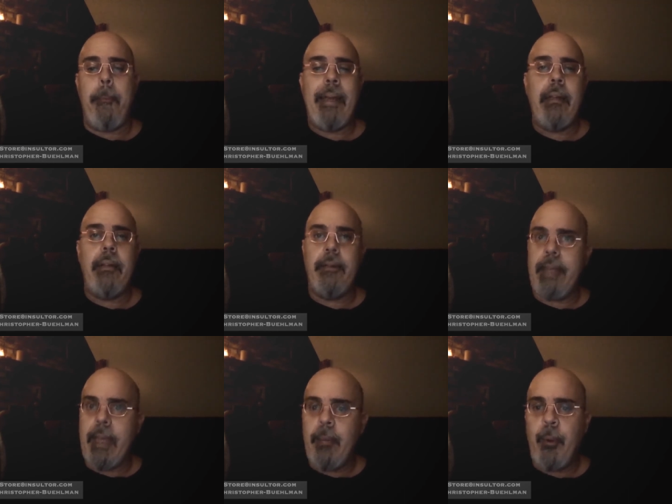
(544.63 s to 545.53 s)
Michael and
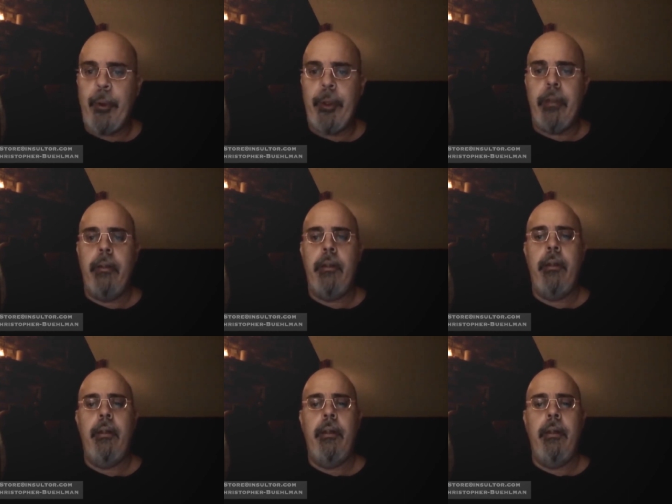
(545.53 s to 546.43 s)
Gabriel.
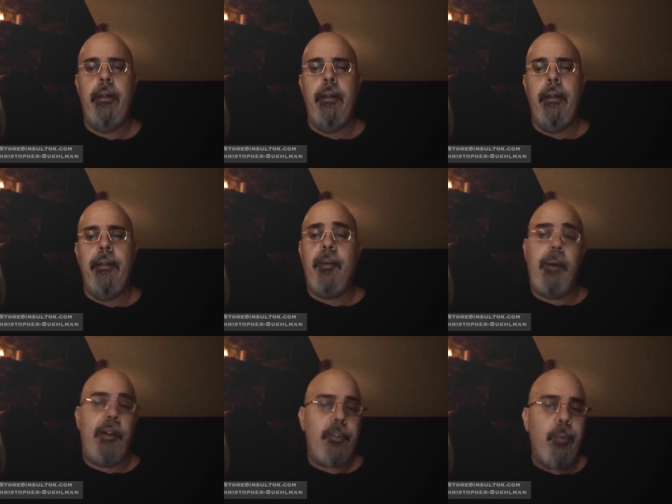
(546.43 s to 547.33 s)

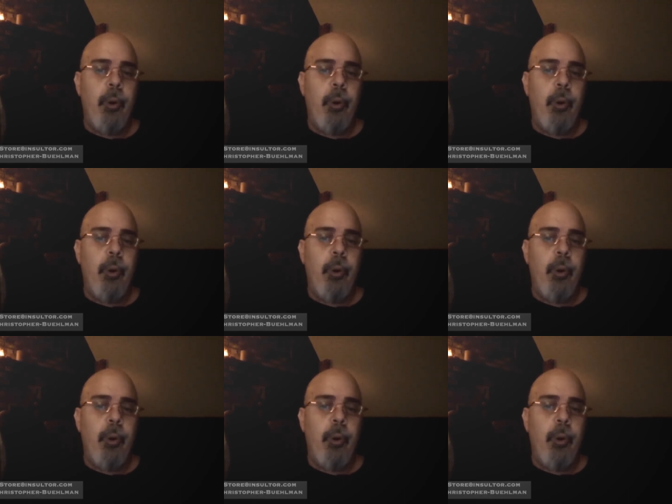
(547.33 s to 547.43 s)
Tomas